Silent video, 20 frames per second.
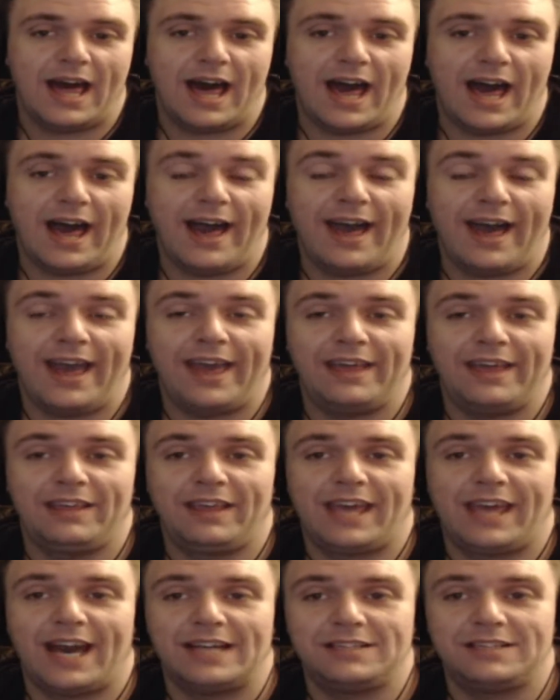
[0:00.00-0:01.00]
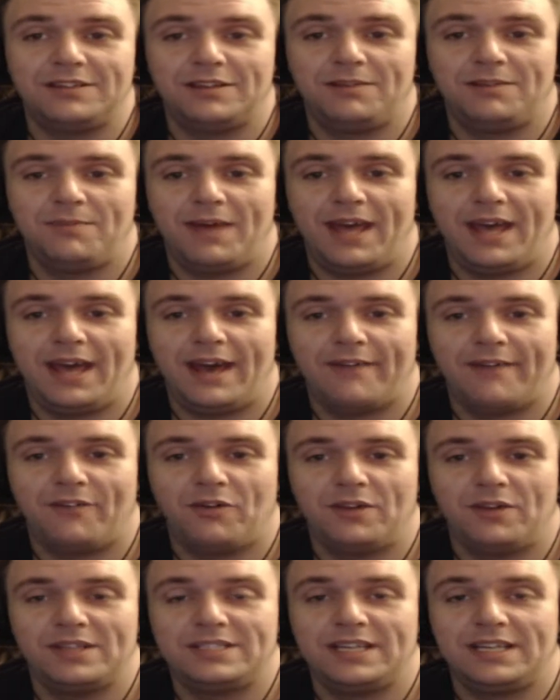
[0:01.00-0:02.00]
I got to admit, I've
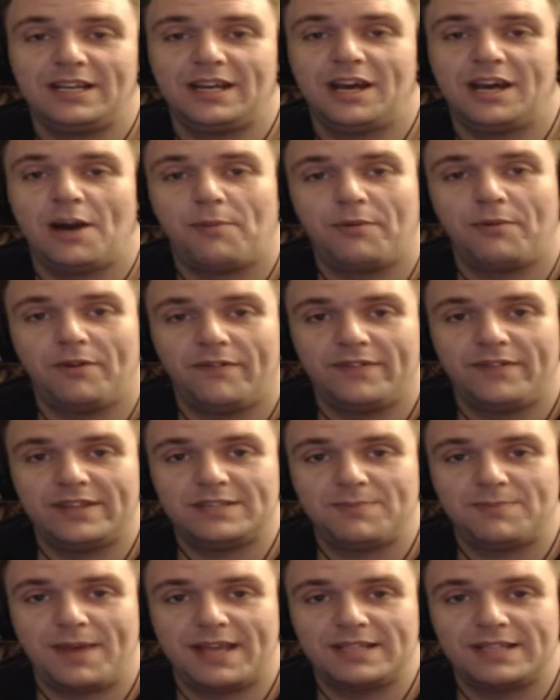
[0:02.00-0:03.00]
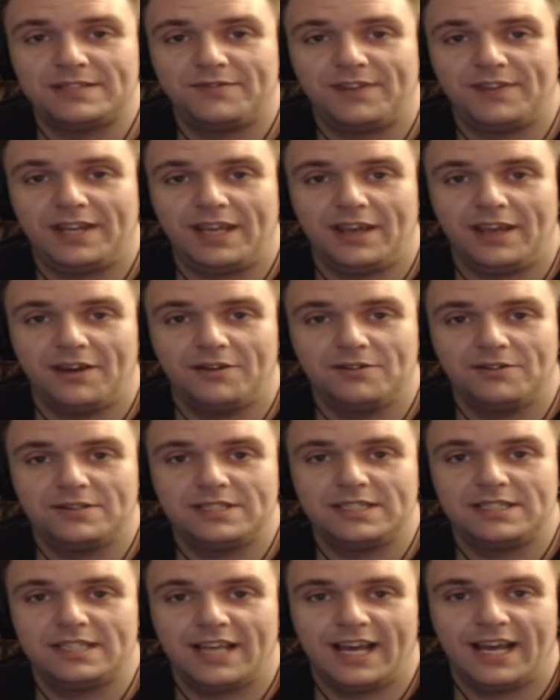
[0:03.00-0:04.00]
only seen a couple of this man's
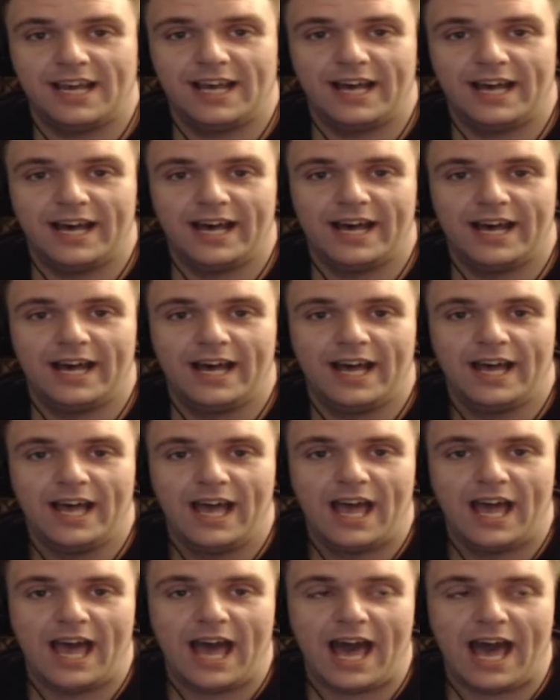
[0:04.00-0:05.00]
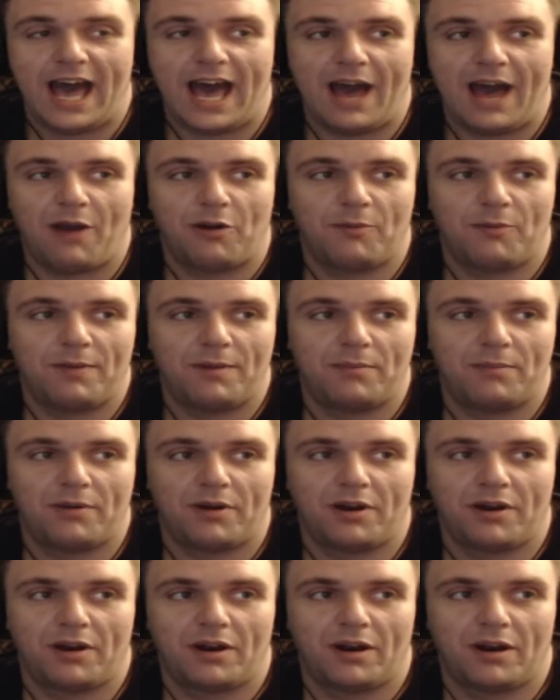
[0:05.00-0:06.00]
videos. I
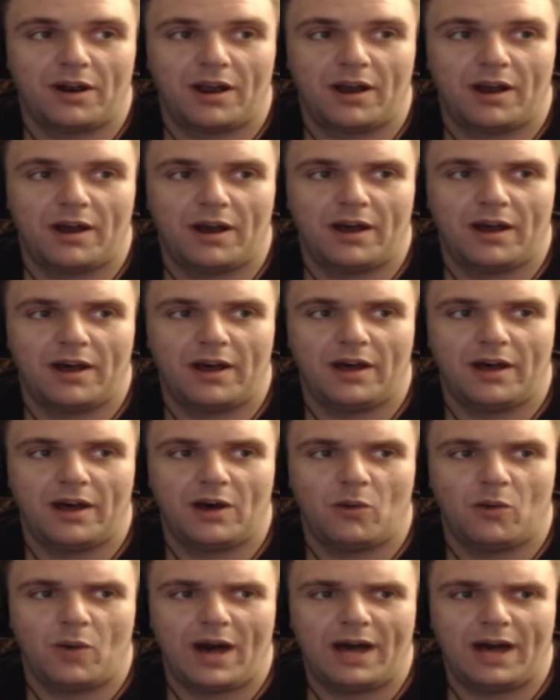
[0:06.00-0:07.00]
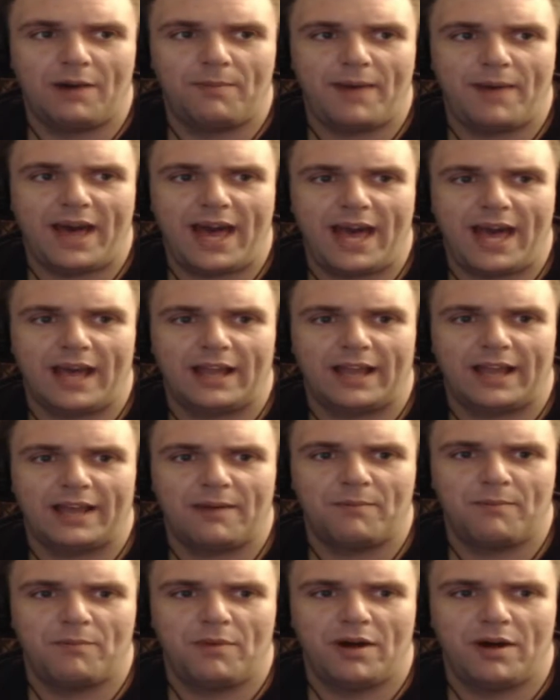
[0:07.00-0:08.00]
remember a while back, like
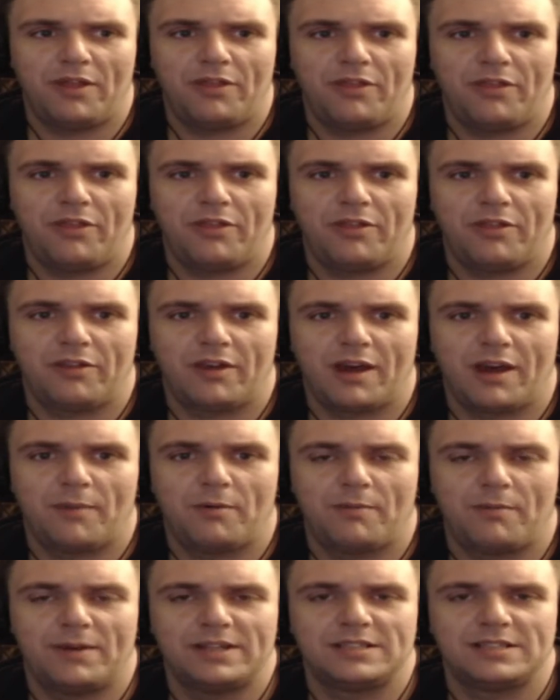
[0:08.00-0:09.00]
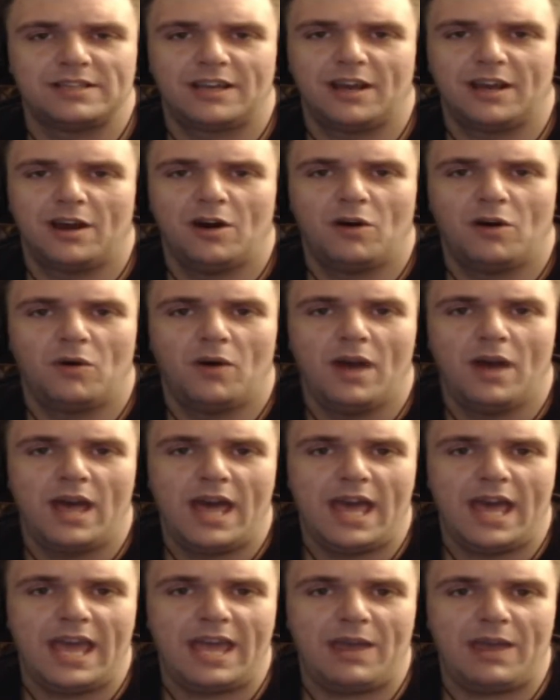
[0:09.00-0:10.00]
a couple months ago,
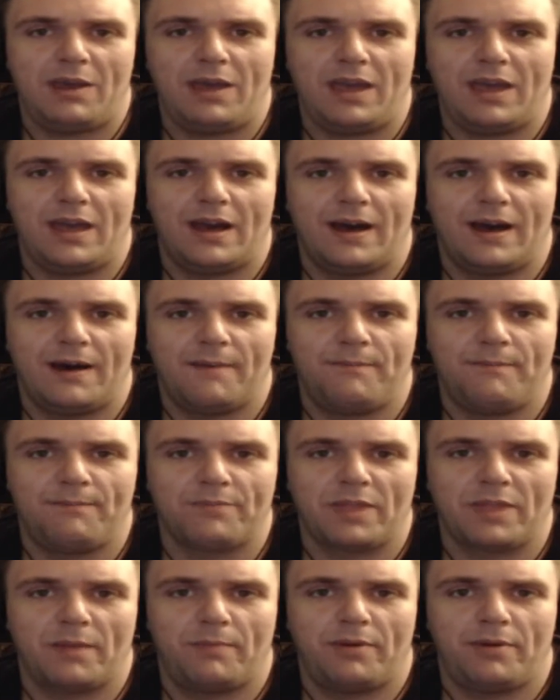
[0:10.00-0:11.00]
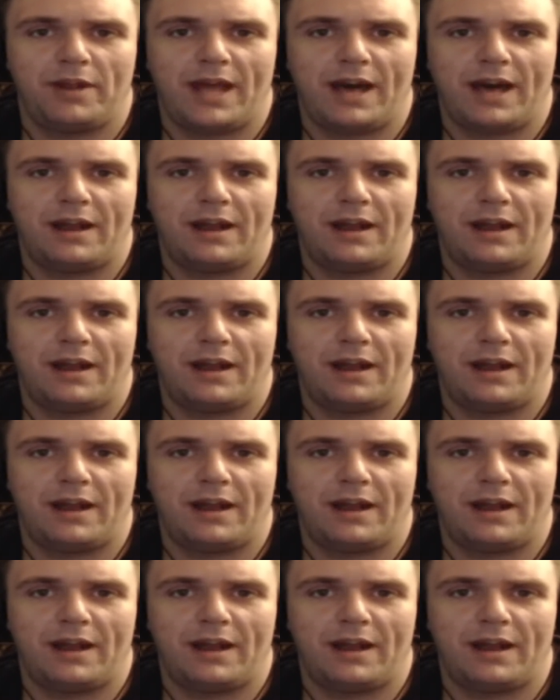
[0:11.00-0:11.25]
he put out